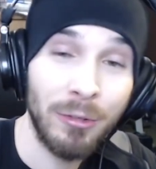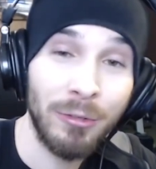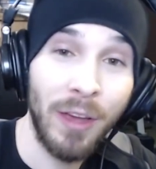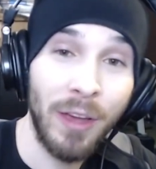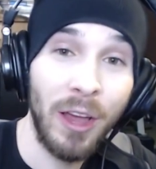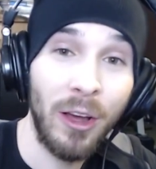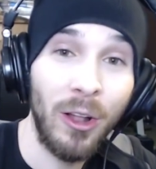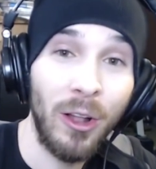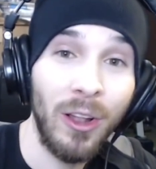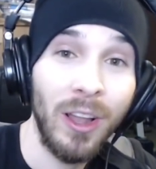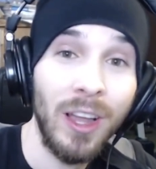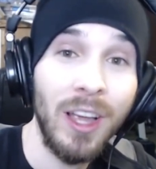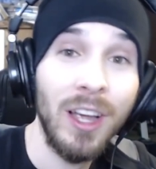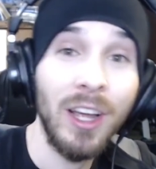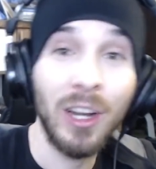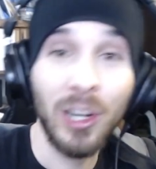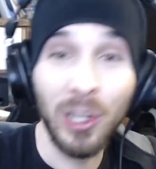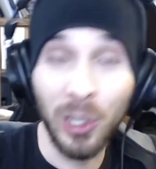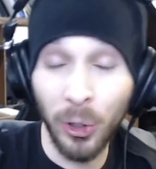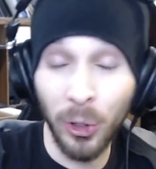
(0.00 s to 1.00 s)
you fail,
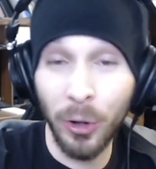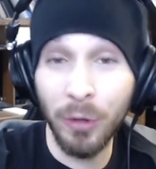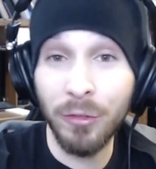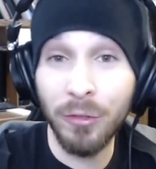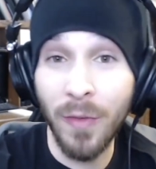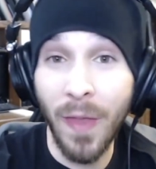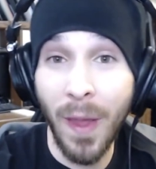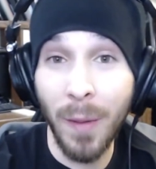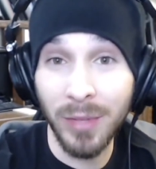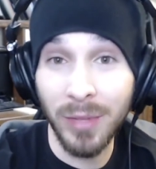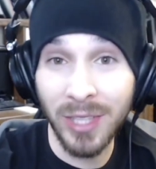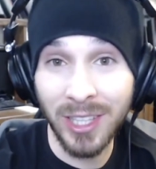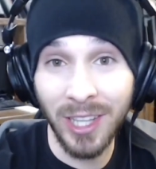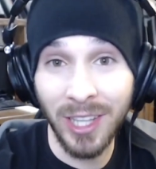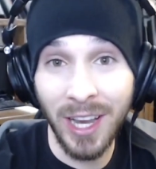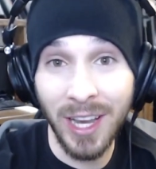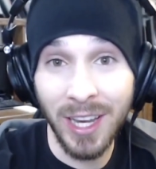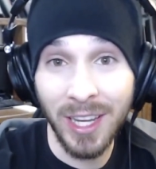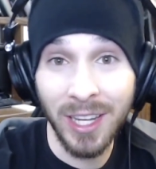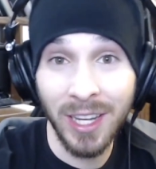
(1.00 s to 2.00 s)
learn from that
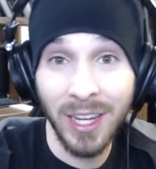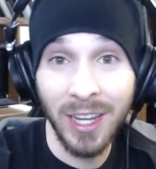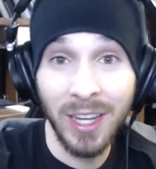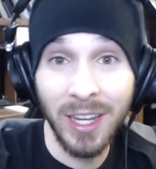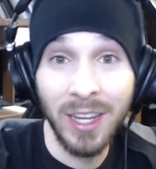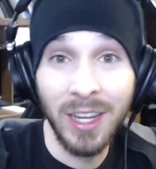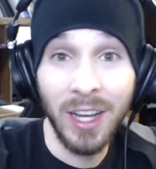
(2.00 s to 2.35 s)
mistake,